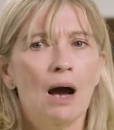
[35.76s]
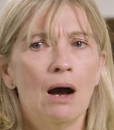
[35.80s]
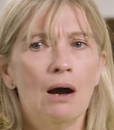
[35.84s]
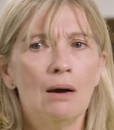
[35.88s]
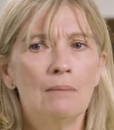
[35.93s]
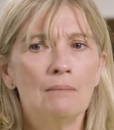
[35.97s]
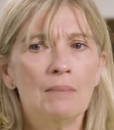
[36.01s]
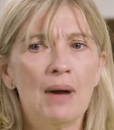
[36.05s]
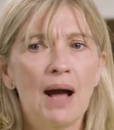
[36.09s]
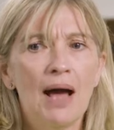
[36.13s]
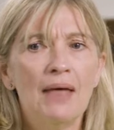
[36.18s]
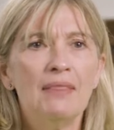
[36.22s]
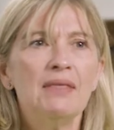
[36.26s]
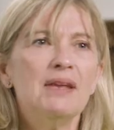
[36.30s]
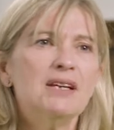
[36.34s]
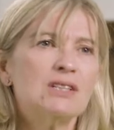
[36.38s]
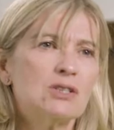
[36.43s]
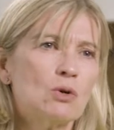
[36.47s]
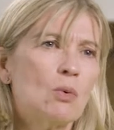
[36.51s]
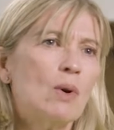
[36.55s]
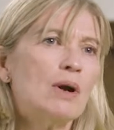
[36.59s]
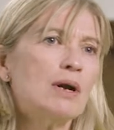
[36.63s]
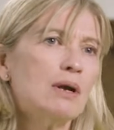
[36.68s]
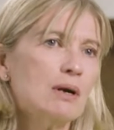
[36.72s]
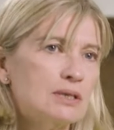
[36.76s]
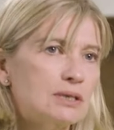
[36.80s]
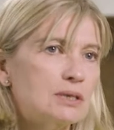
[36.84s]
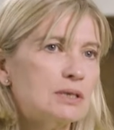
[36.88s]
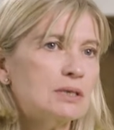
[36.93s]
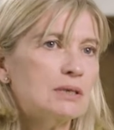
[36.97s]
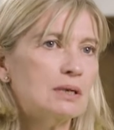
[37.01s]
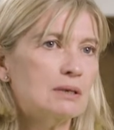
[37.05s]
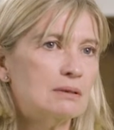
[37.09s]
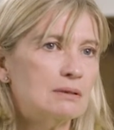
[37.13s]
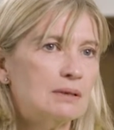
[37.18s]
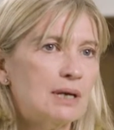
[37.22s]
Um, and then it's quite nice
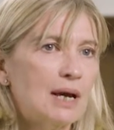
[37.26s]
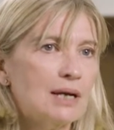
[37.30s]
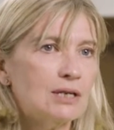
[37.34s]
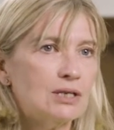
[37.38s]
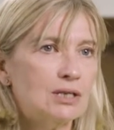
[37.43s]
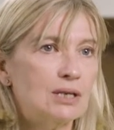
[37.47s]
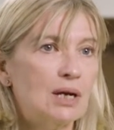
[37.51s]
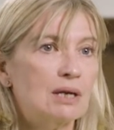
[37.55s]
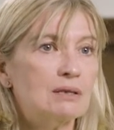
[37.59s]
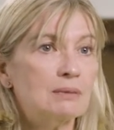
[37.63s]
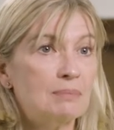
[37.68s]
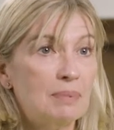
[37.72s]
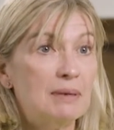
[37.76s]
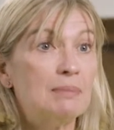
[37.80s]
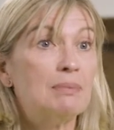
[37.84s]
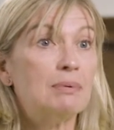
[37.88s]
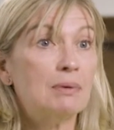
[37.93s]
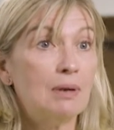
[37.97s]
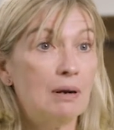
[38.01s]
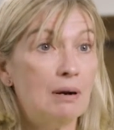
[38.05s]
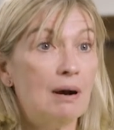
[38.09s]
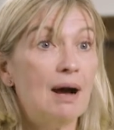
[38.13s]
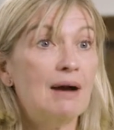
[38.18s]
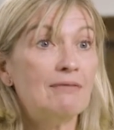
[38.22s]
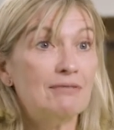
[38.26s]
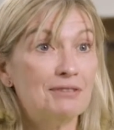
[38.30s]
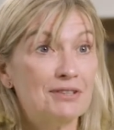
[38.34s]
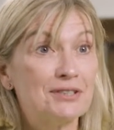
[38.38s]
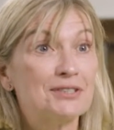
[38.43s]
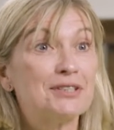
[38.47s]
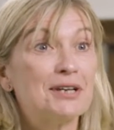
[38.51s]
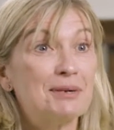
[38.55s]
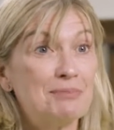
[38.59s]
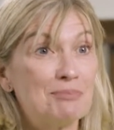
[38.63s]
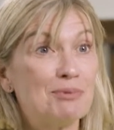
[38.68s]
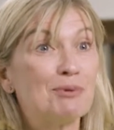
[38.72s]
to know that actually other people are having the
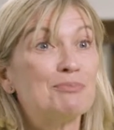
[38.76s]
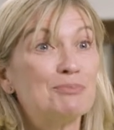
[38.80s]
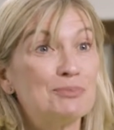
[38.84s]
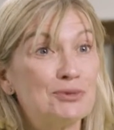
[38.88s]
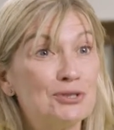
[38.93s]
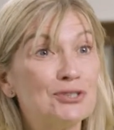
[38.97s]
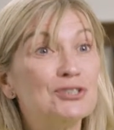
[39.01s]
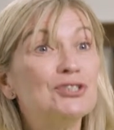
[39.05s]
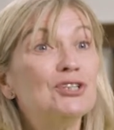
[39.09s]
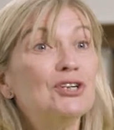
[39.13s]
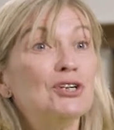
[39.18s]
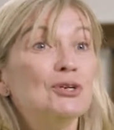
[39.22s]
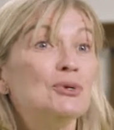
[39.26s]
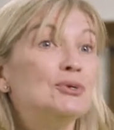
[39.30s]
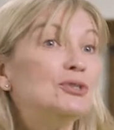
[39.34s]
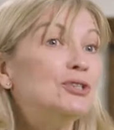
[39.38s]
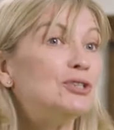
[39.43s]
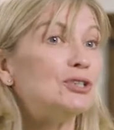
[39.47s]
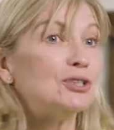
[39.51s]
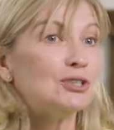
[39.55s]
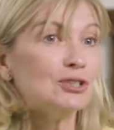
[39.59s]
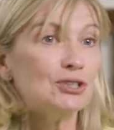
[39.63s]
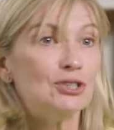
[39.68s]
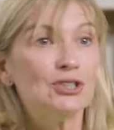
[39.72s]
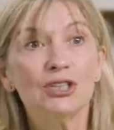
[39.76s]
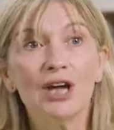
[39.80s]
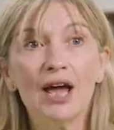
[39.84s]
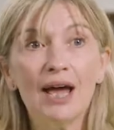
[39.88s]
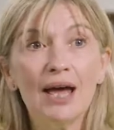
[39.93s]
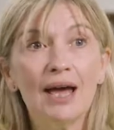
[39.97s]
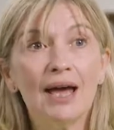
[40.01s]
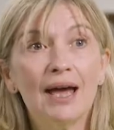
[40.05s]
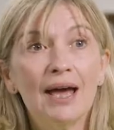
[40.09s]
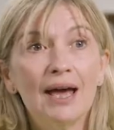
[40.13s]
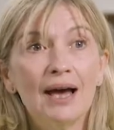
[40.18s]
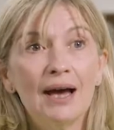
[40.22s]
same problems as you and you can
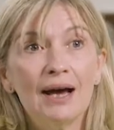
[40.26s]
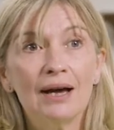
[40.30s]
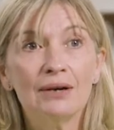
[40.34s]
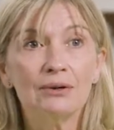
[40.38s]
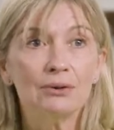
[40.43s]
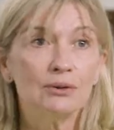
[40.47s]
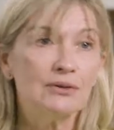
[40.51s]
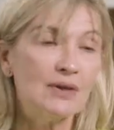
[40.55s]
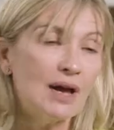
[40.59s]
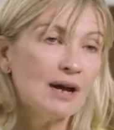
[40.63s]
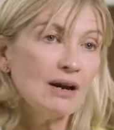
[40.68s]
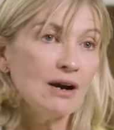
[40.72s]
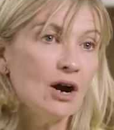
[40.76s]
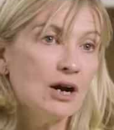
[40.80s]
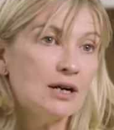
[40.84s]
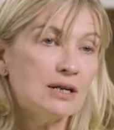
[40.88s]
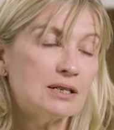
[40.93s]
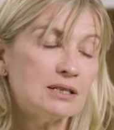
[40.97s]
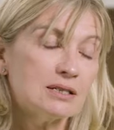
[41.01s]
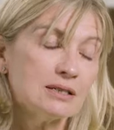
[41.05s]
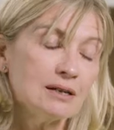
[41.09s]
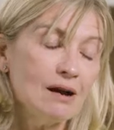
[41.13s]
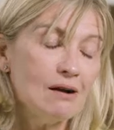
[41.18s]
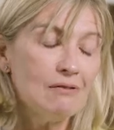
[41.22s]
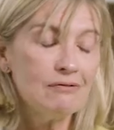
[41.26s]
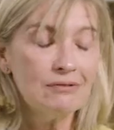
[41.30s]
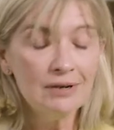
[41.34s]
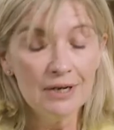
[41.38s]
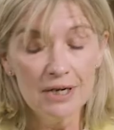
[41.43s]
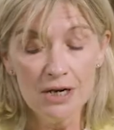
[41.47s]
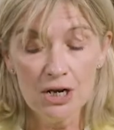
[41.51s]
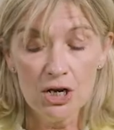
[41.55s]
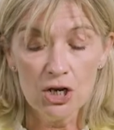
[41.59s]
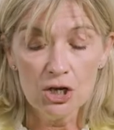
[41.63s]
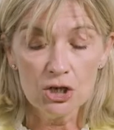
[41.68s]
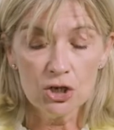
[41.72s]
share and all that kind of stuff.
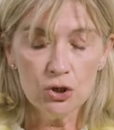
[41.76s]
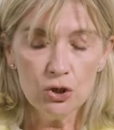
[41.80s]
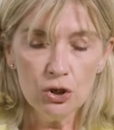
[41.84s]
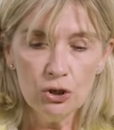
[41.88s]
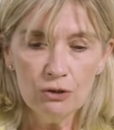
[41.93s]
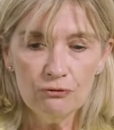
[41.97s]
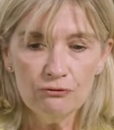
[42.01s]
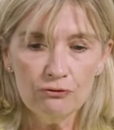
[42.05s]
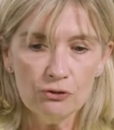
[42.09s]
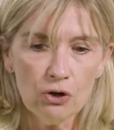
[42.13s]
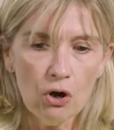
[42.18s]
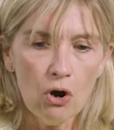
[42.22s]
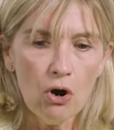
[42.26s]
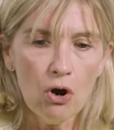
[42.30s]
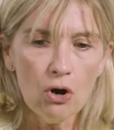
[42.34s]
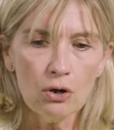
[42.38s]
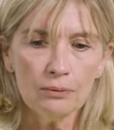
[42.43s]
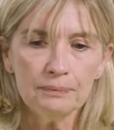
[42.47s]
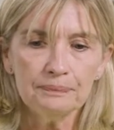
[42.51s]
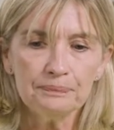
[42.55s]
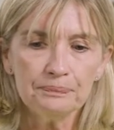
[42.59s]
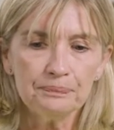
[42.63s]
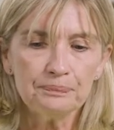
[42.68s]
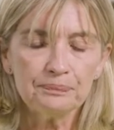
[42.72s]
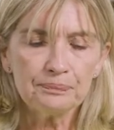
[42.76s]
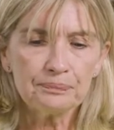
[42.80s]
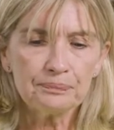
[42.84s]
So you've got